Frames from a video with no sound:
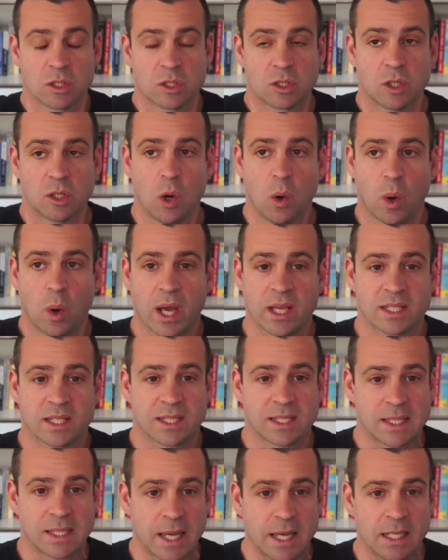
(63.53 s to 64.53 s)
So, a
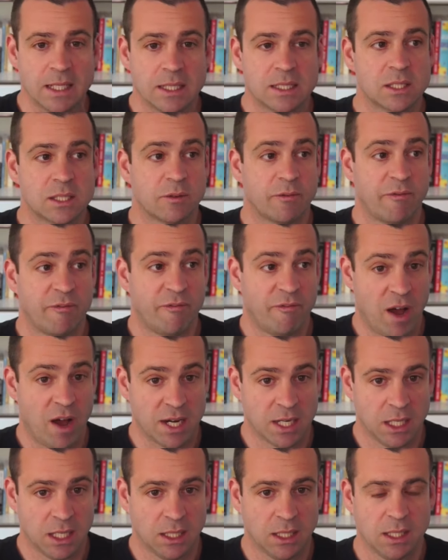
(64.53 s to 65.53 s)
sales
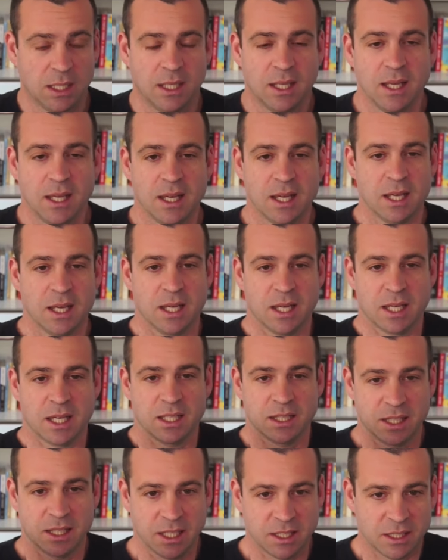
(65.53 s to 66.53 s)
funnel.
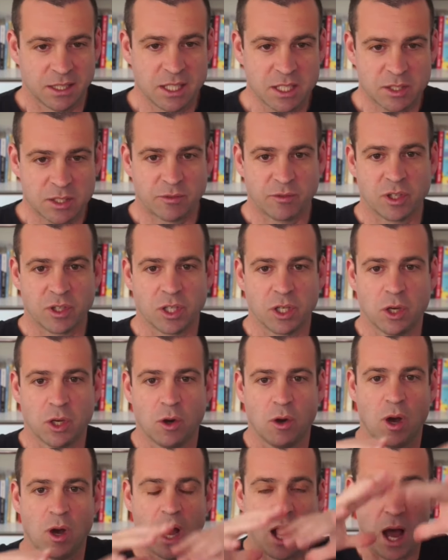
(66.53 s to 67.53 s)
In this
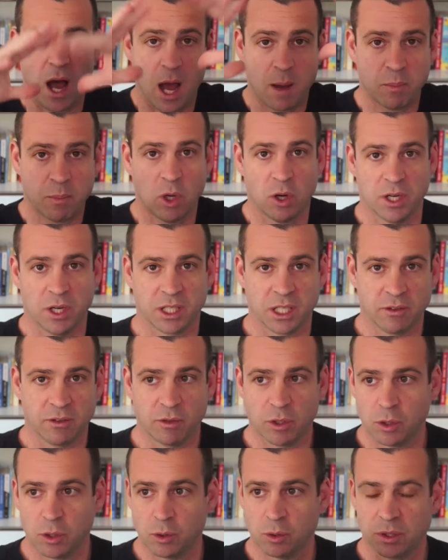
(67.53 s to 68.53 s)
video, I'm gonna
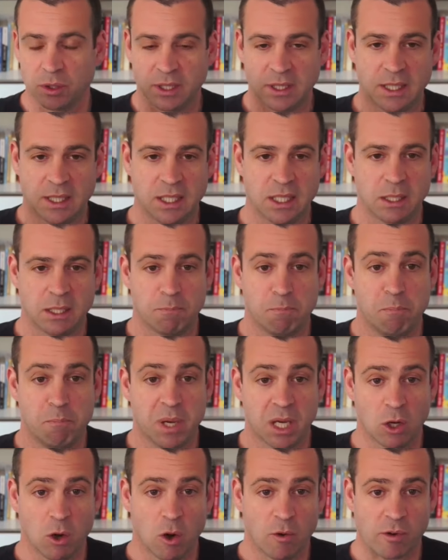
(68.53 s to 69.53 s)
give you the
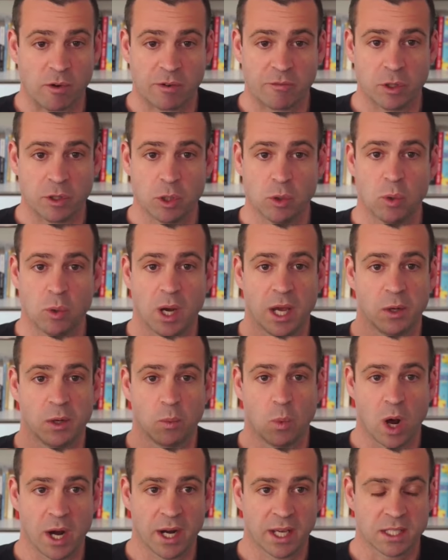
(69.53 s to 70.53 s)
big overview
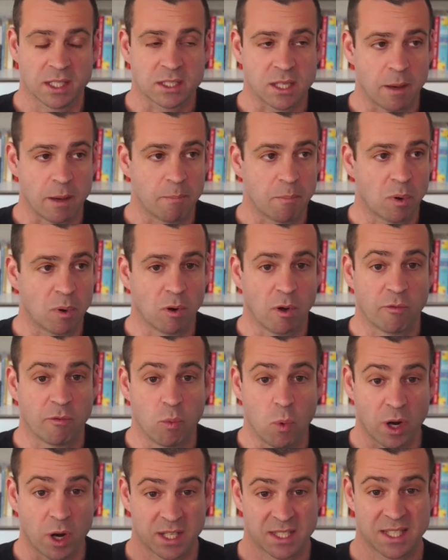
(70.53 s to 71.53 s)
and one example
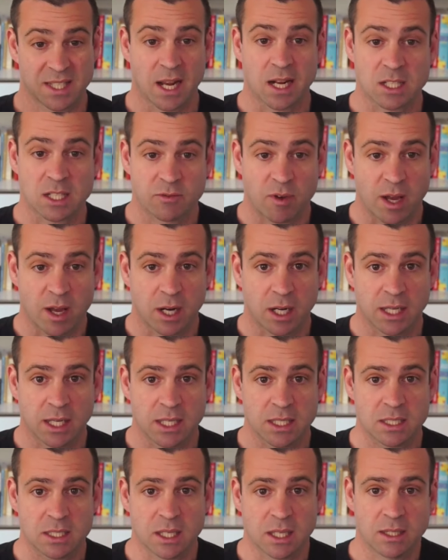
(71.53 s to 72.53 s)
of what a sales funnel
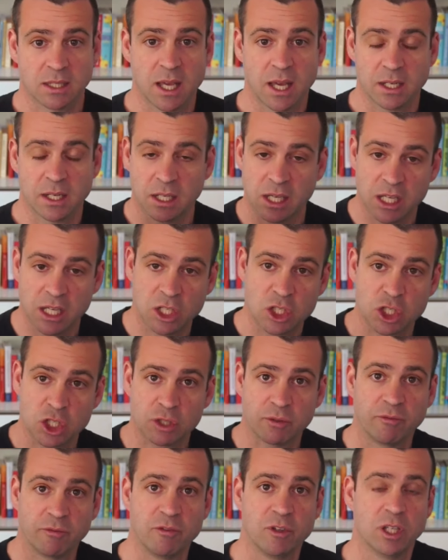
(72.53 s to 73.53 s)
is, and then
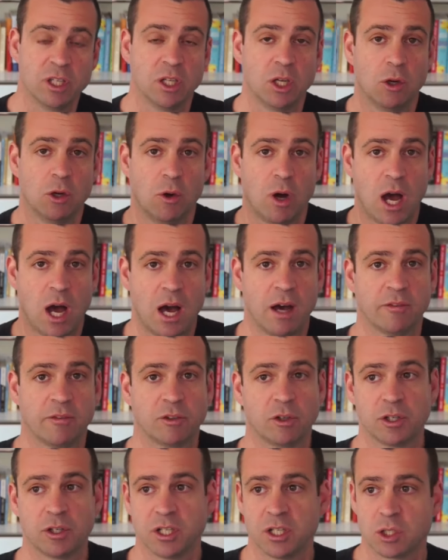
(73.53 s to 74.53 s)
each video
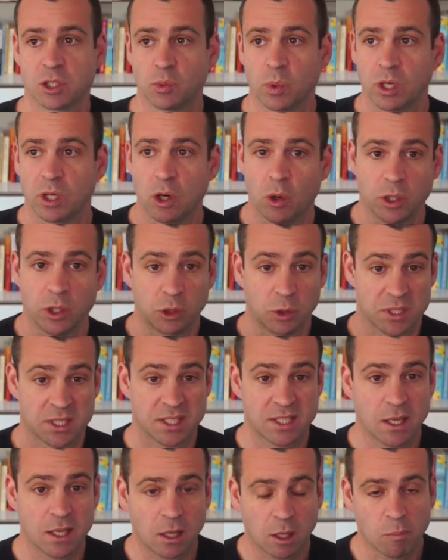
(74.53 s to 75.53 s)
after this will go into a
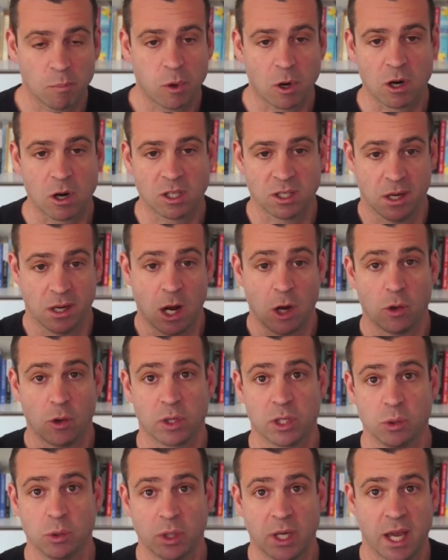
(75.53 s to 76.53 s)
single part and
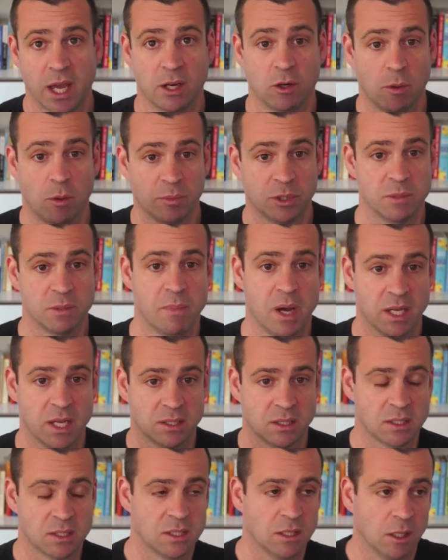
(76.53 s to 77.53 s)
how you can
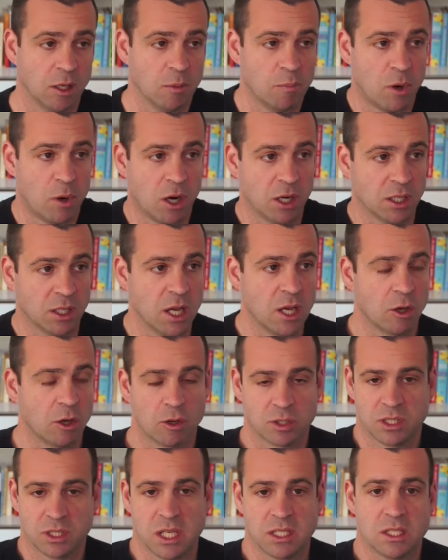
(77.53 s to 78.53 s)
optimize the single part,
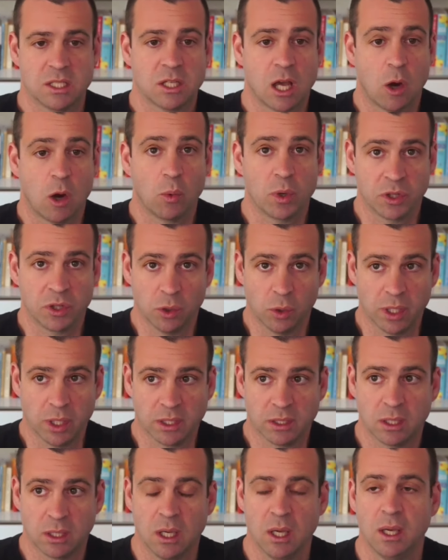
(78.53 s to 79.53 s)
because this is how we do
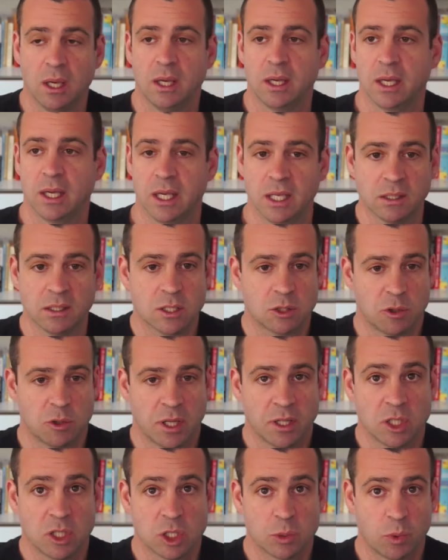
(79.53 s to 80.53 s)
it. In the
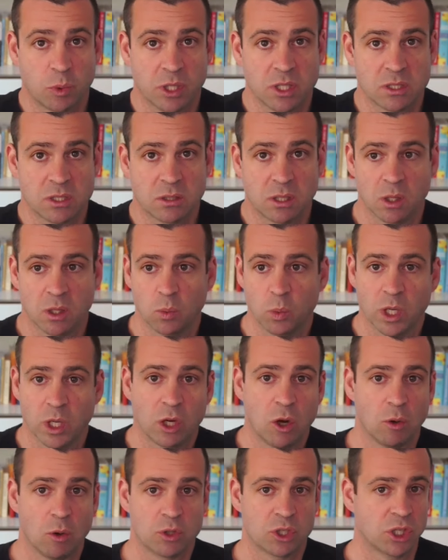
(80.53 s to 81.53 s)
Strategy Sprints team,
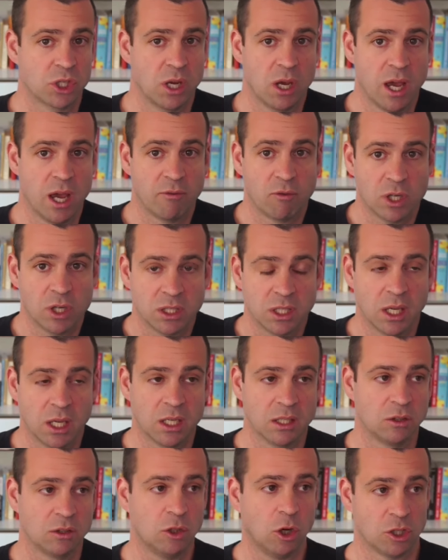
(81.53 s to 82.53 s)
we coach every
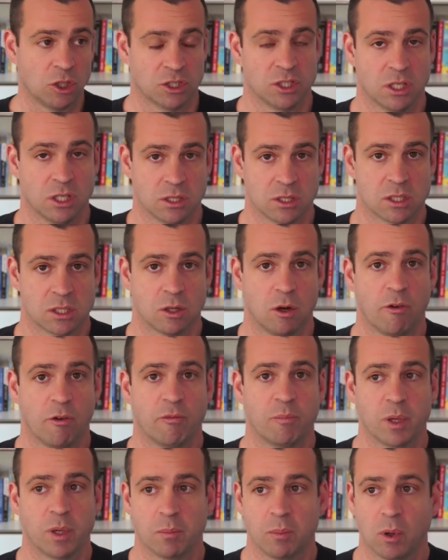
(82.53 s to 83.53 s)
day dozens
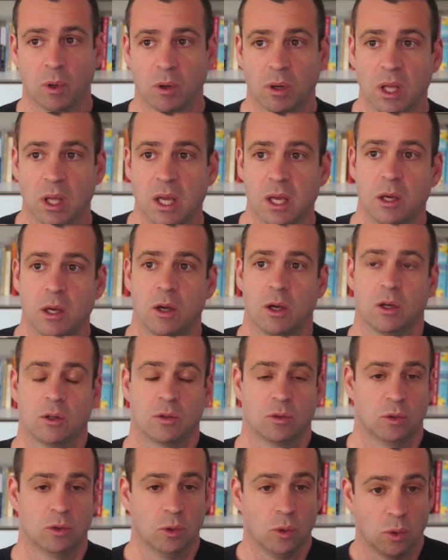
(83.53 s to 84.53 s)
of people
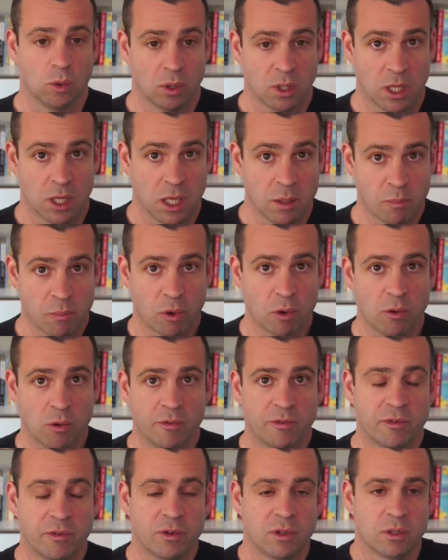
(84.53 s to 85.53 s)
to
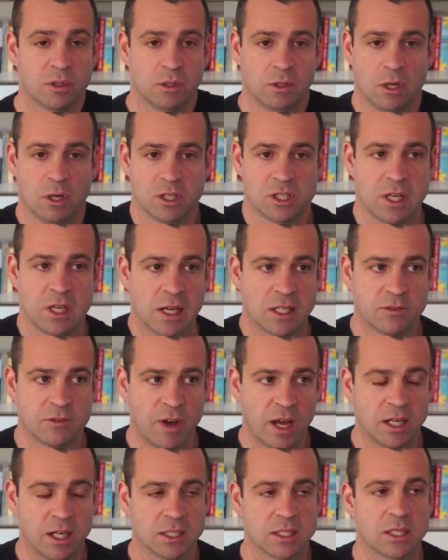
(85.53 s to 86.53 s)
improve their sales
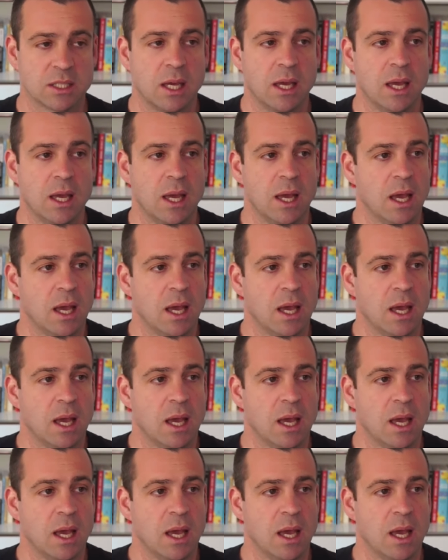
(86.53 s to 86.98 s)
funnels.